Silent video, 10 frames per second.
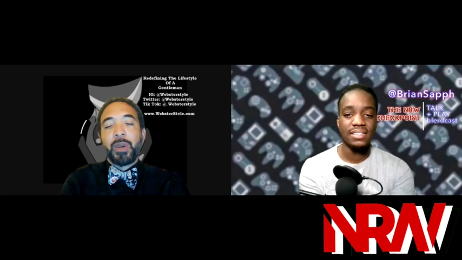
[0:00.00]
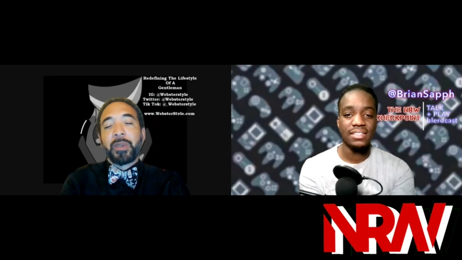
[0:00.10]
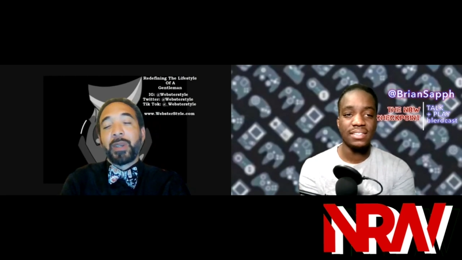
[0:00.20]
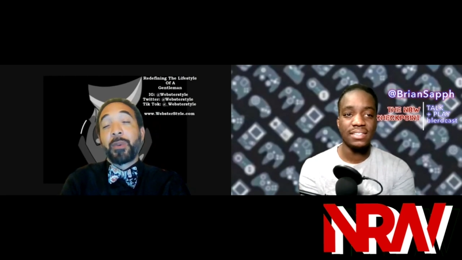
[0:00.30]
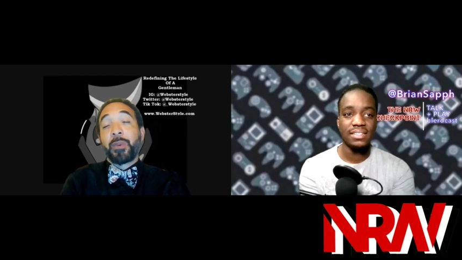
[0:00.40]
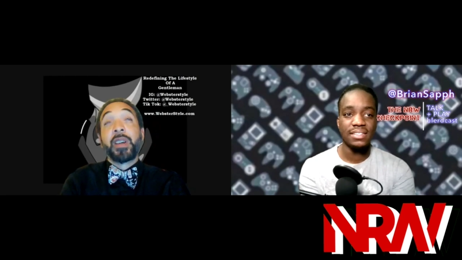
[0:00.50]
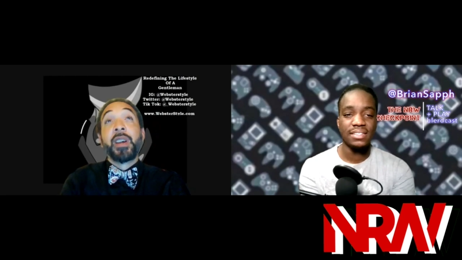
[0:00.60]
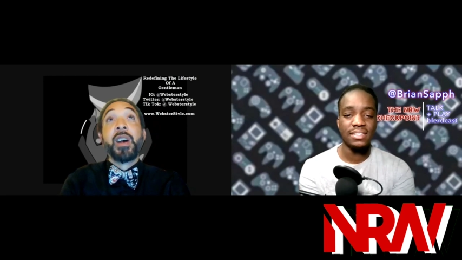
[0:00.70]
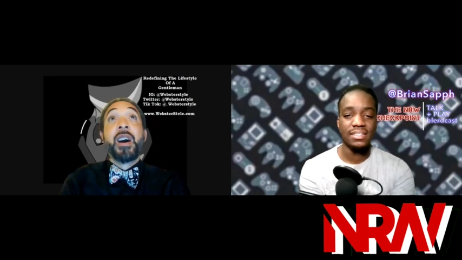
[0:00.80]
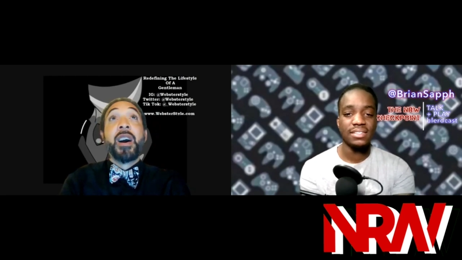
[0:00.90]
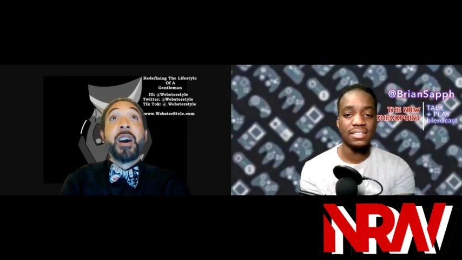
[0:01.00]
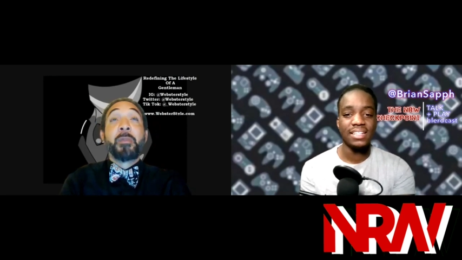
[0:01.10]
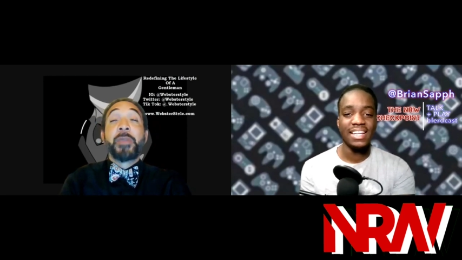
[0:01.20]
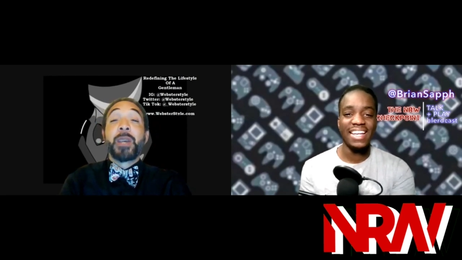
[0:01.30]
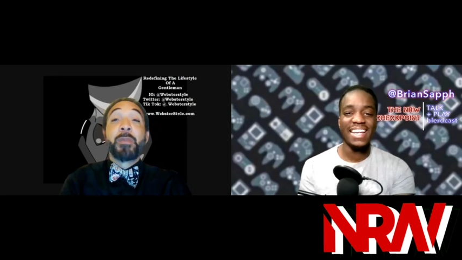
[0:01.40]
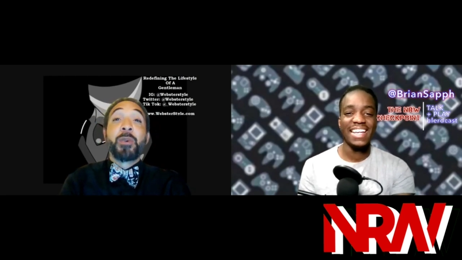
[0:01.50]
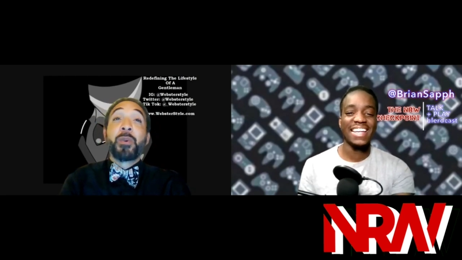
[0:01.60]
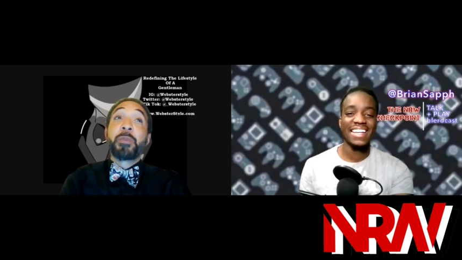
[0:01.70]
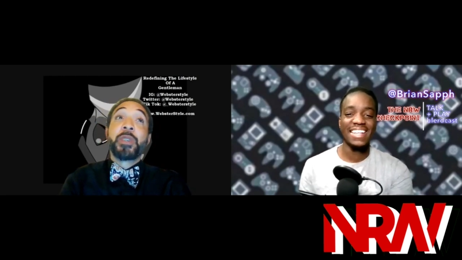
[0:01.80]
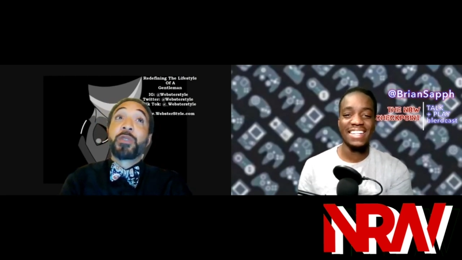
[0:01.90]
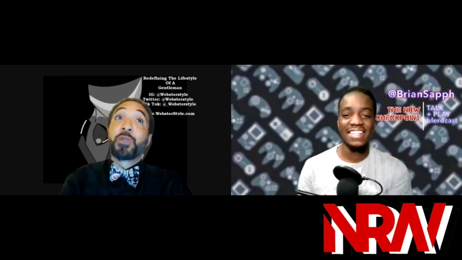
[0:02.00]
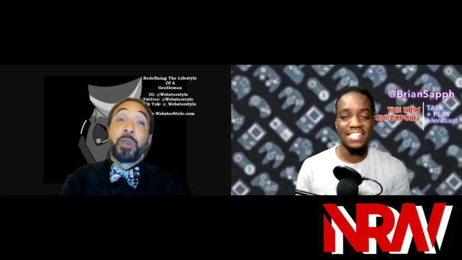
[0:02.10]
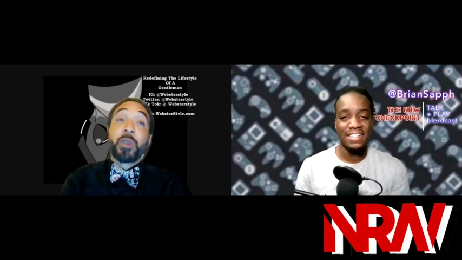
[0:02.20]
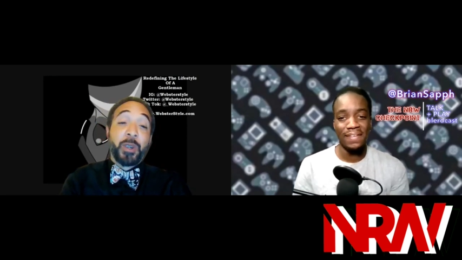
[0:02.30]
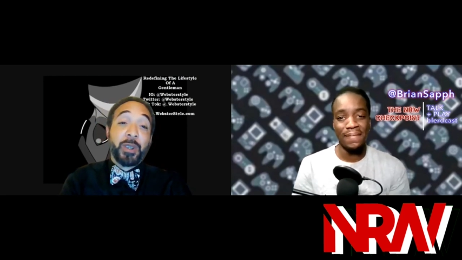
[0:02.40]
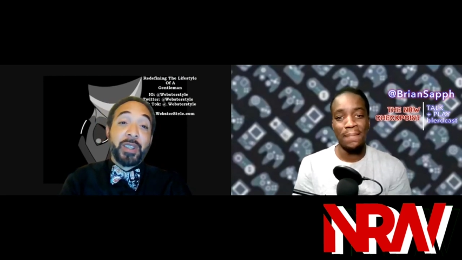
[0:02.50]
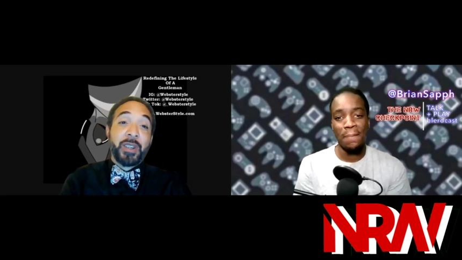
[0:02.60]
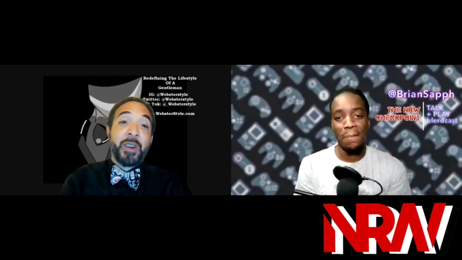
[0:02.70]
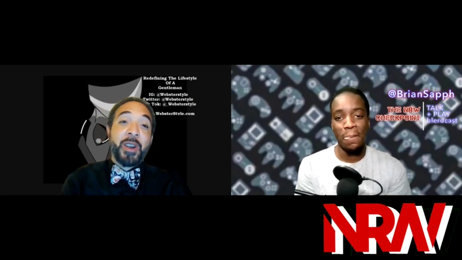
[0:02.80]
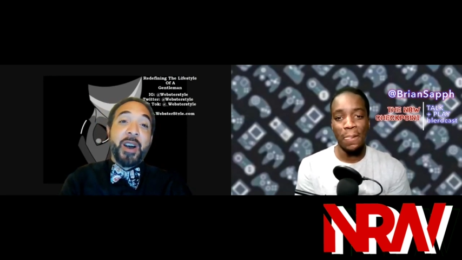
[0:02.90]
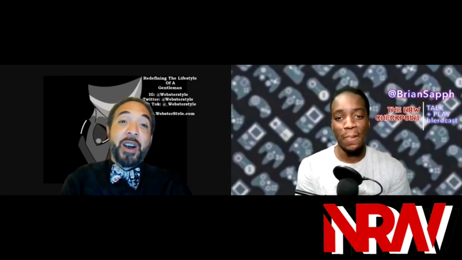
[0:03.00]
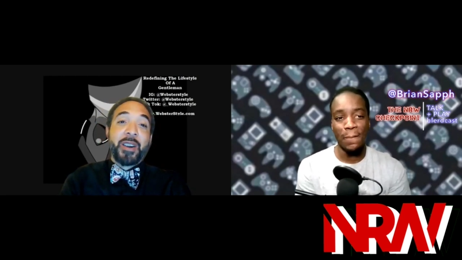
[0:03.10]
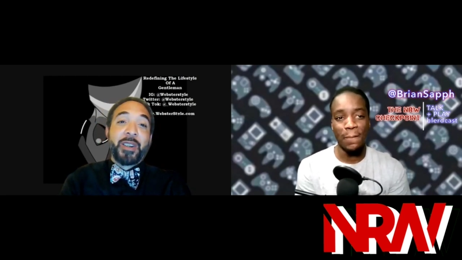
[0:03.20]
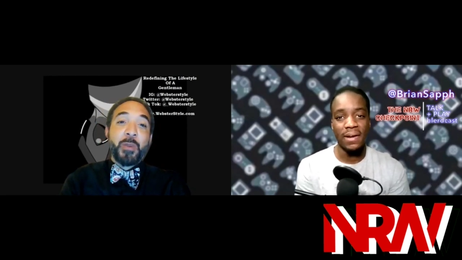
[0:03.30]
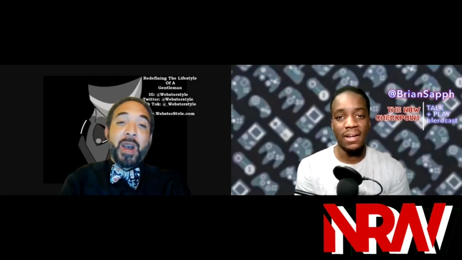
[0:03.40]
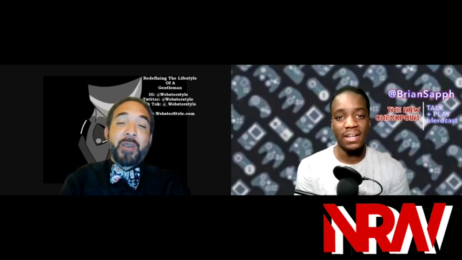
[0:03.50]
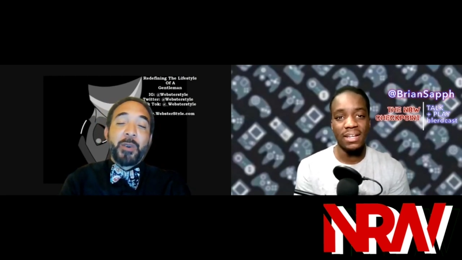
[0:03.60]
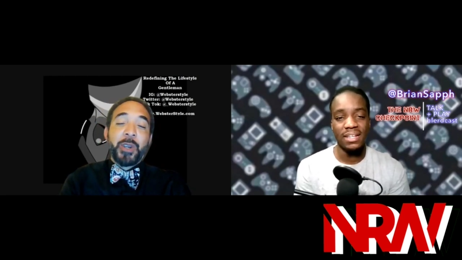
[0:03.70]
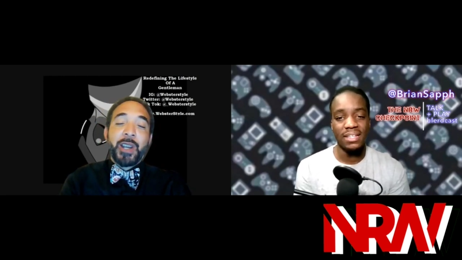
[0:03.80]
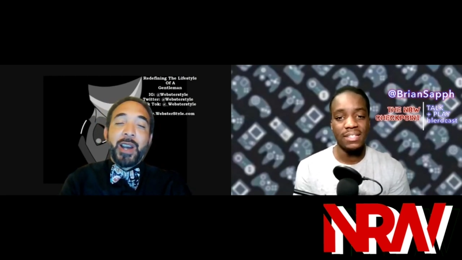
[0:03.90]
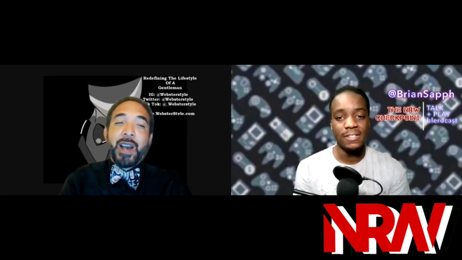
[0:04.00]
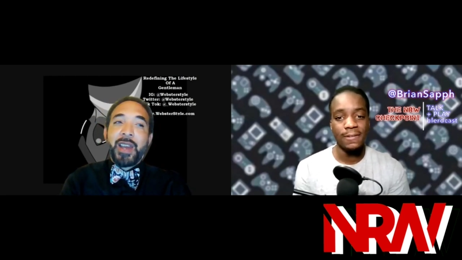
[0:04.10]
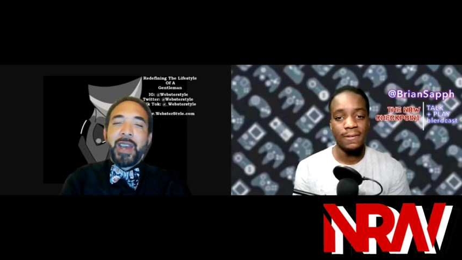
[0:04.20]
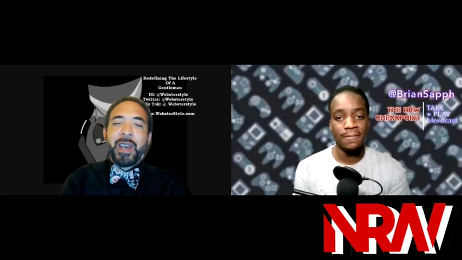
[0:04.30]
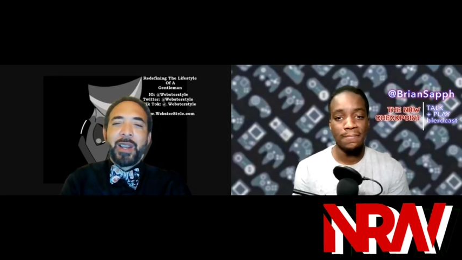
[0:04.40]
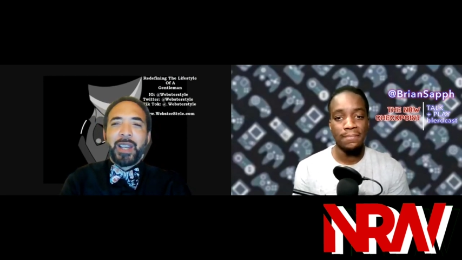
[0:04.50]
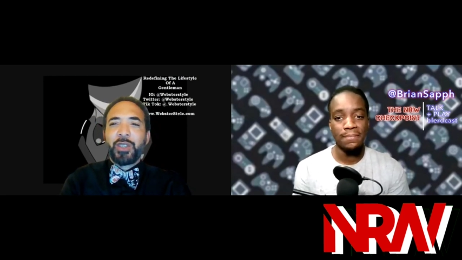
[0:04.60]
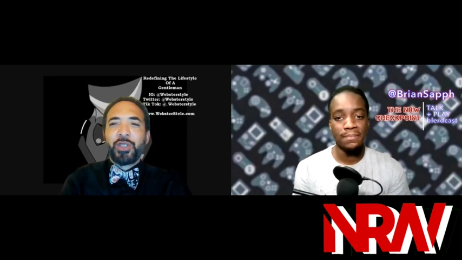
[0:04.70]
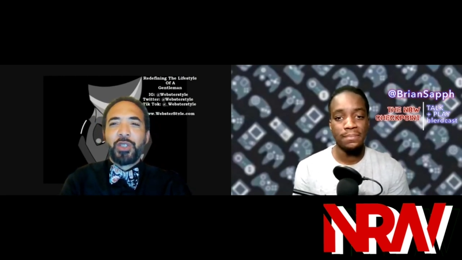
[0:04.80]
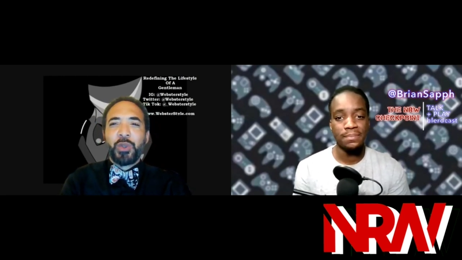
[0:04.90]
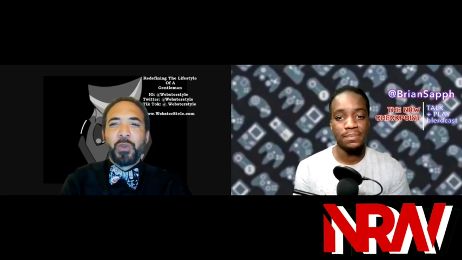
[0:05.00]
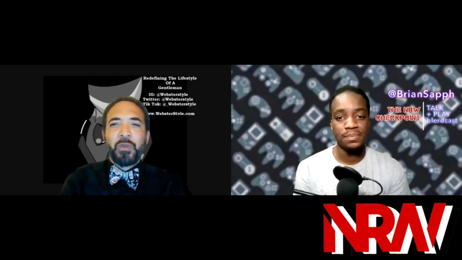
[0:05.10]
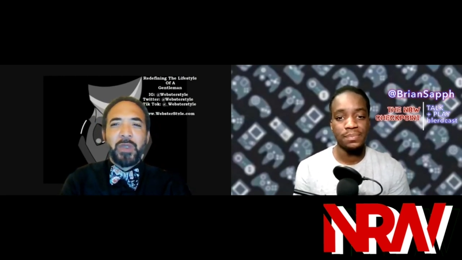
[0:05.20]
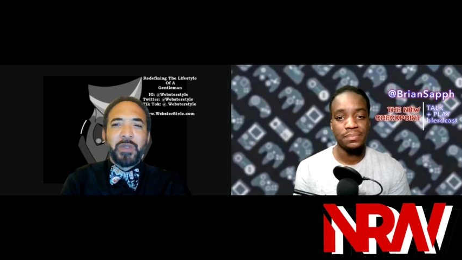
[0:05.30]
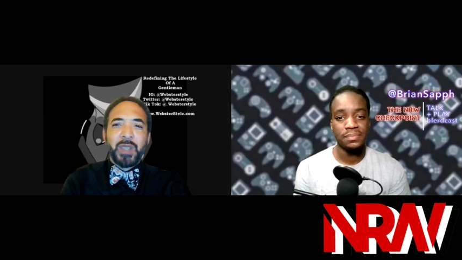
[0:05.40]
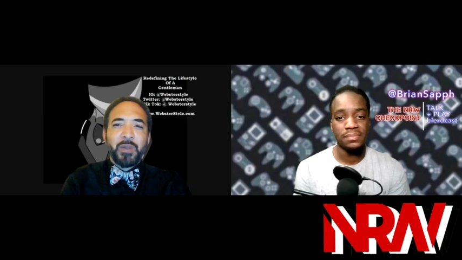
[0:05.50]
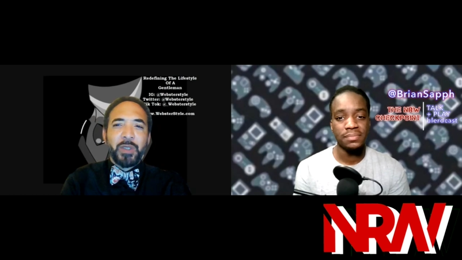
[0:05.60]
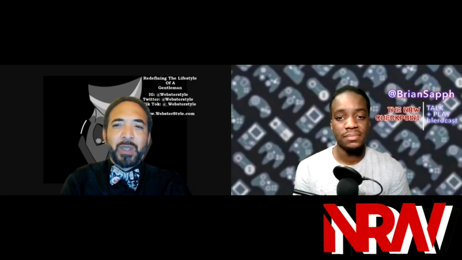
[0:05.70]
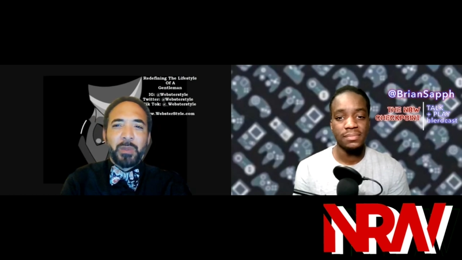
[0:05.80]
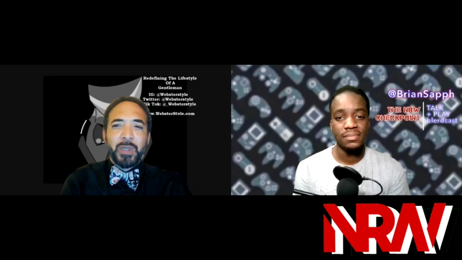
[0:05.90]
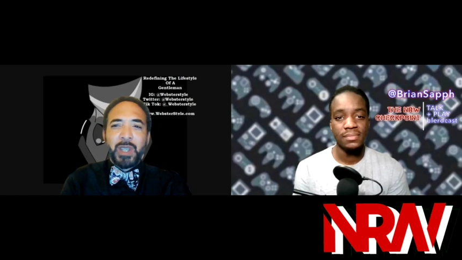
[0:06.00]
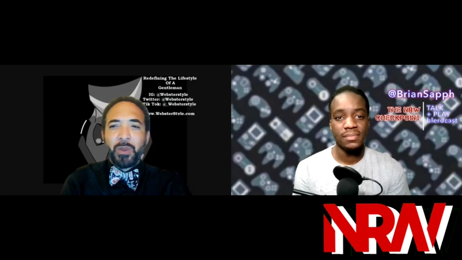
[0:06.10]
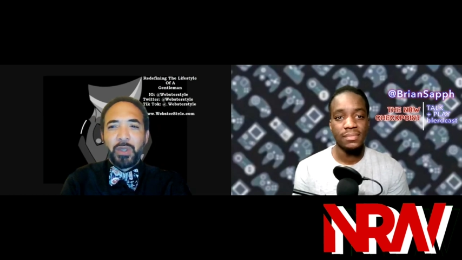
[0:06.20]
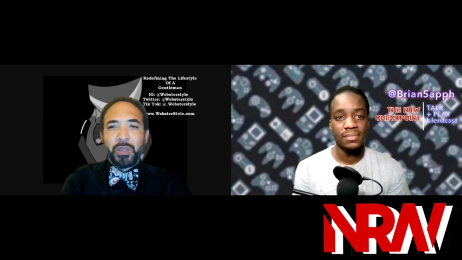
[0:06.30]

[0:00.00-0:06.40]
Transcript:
Speaker 1: I'm Cowboy. Um thinking about what we just it earlier. Uh Goodbye right. and High, they had like a June 15th or something date on the